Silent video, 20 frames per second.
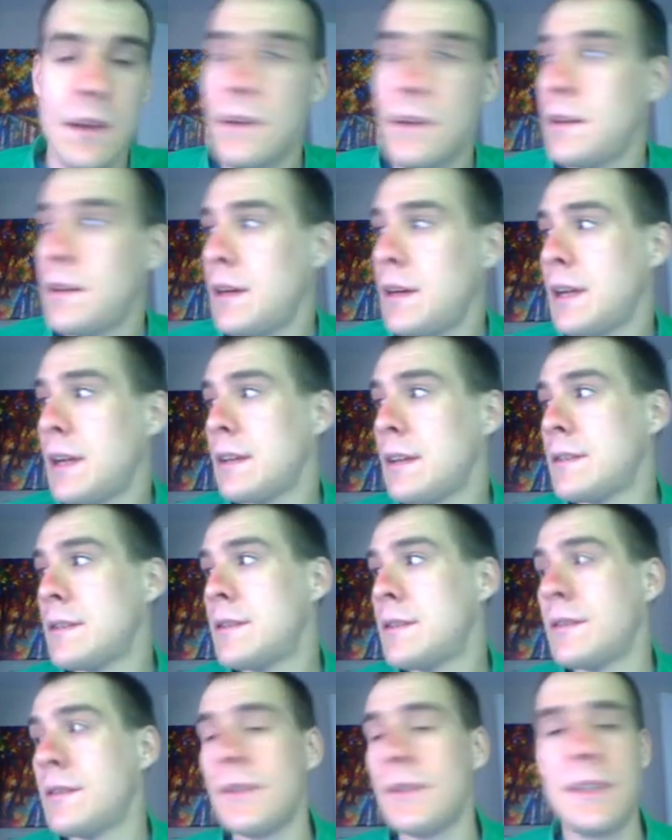All right,
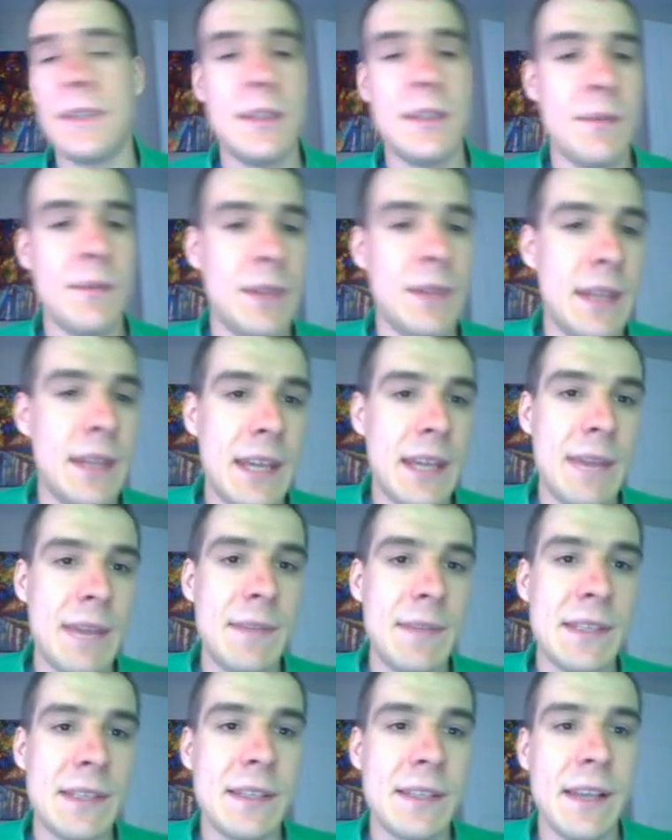so this is the one that the
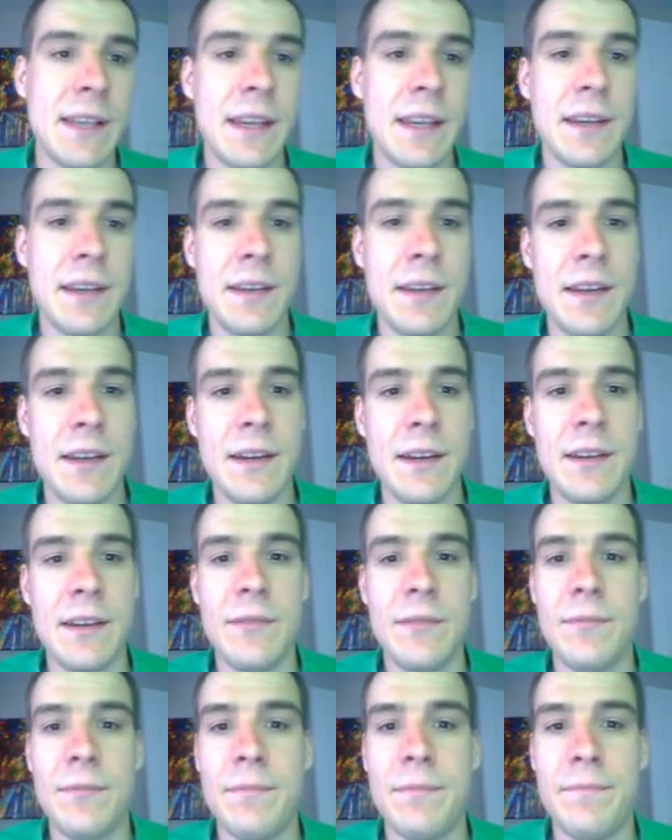chemists like.
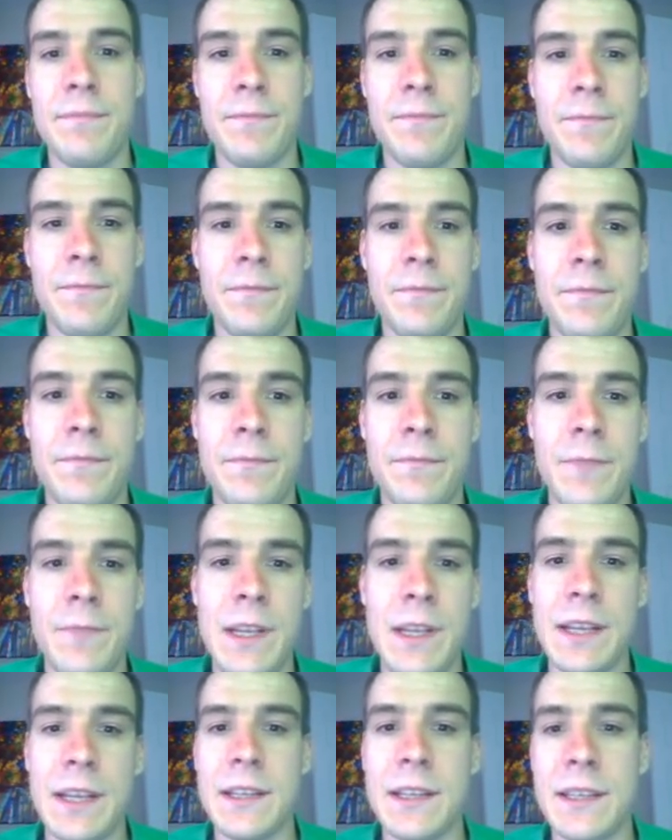
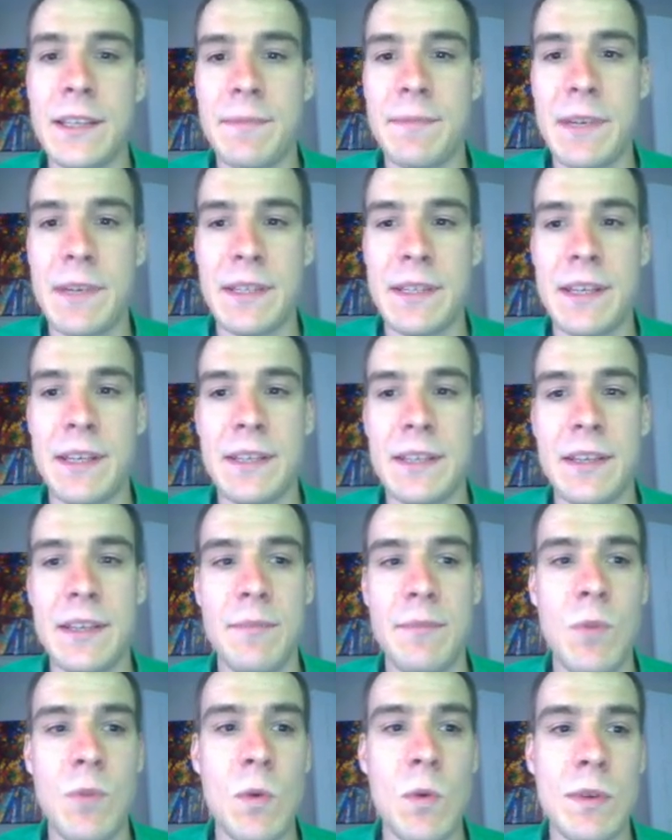We like to express things
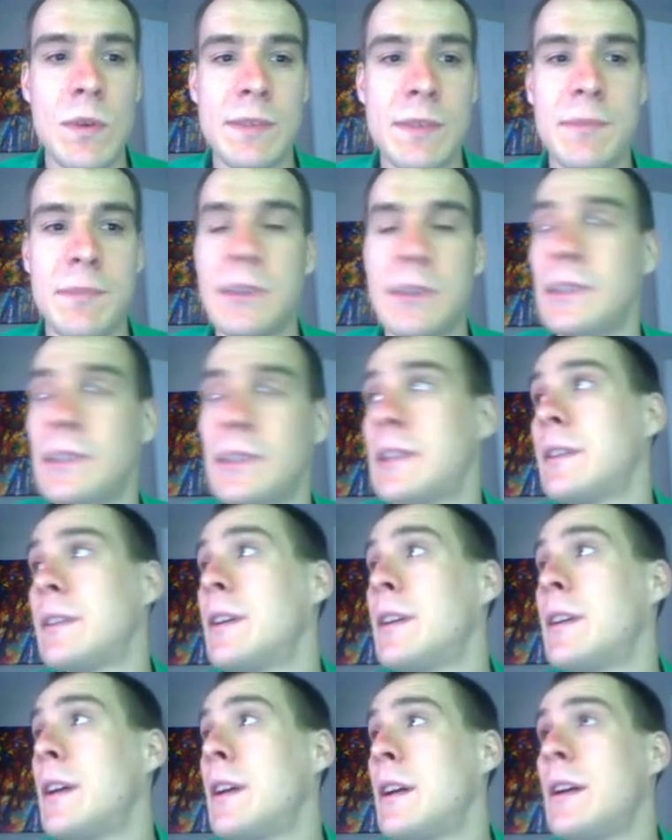in moles per liter,
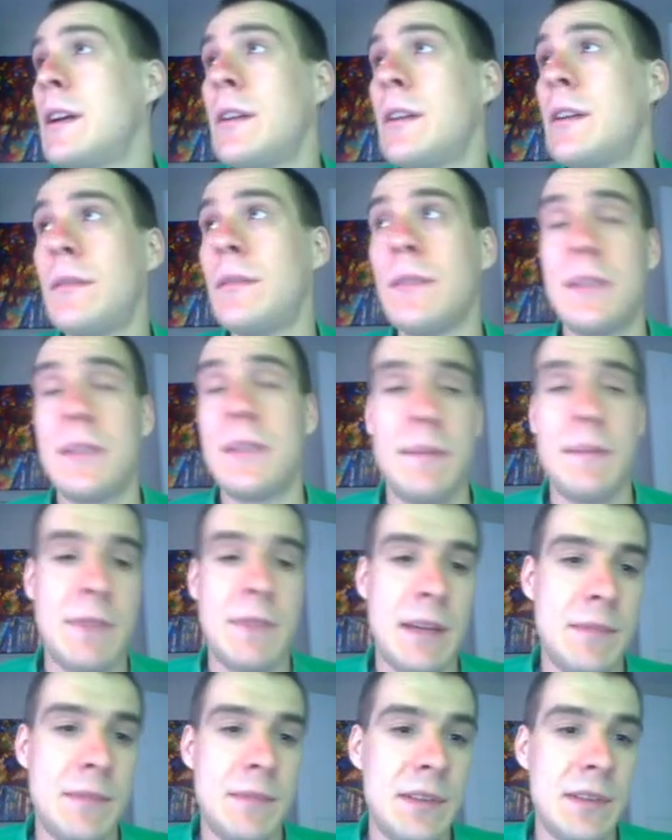or
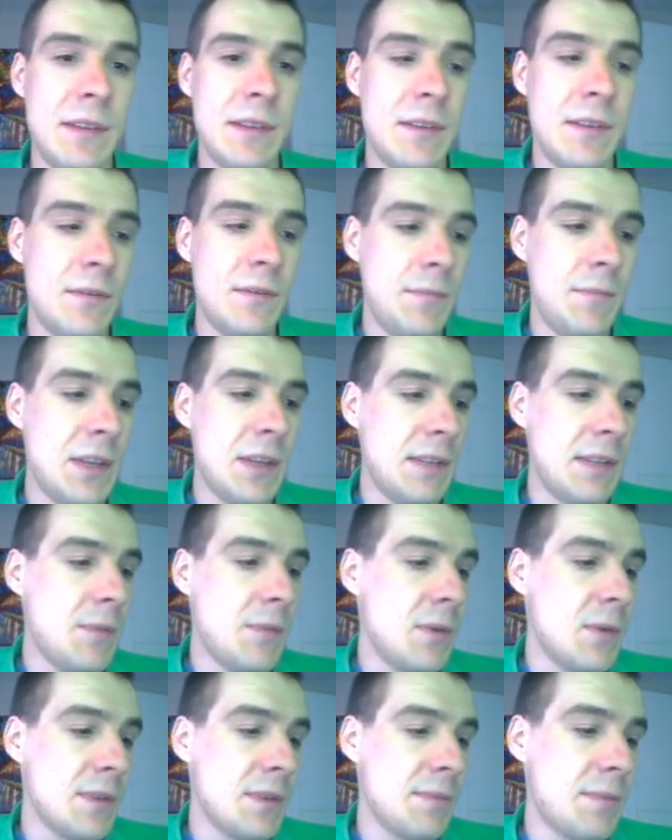sometimes,
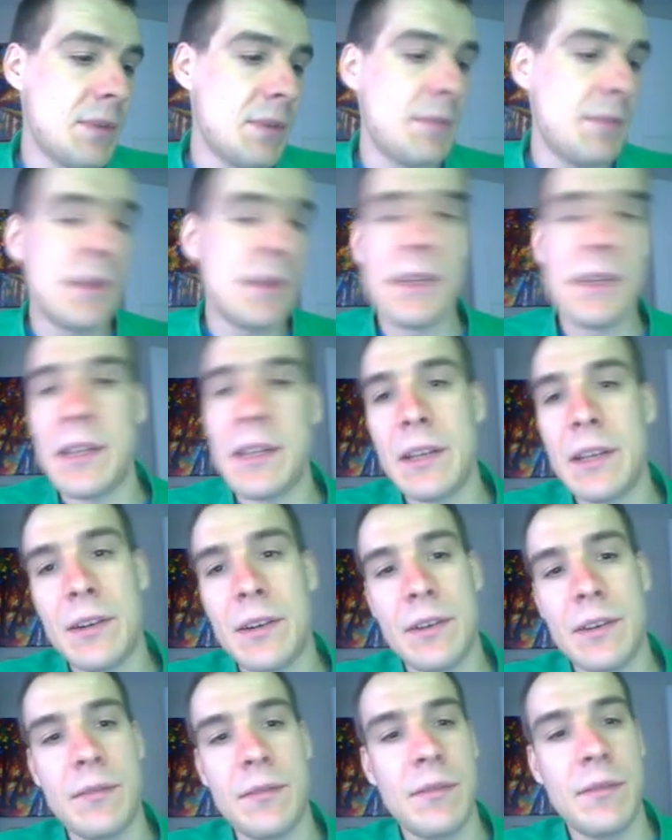millimoles per
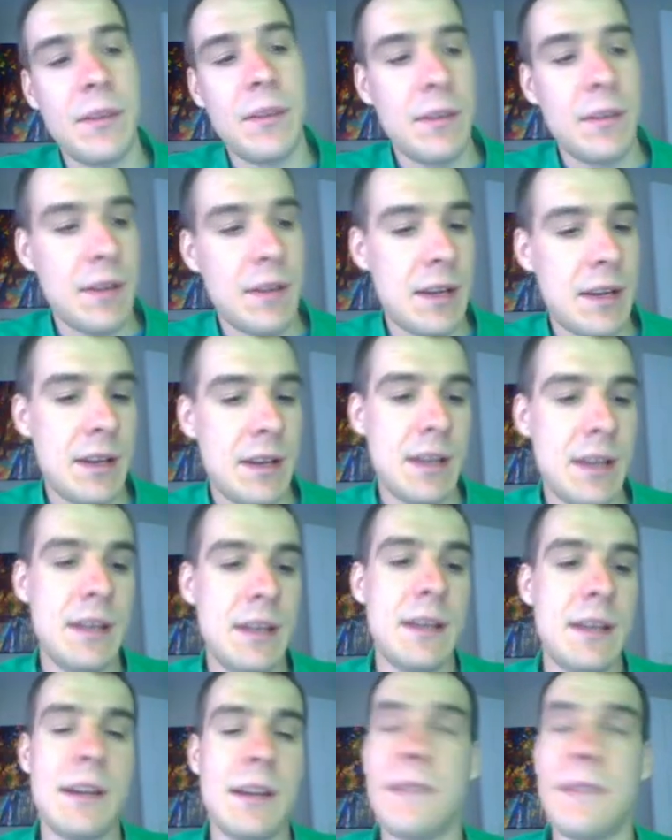milliliter, or
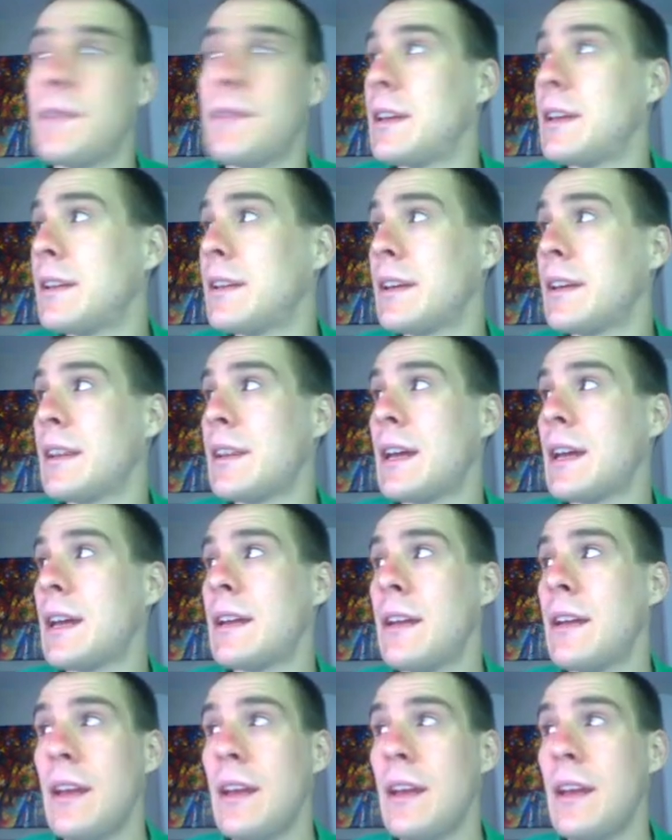any kind of thing like that.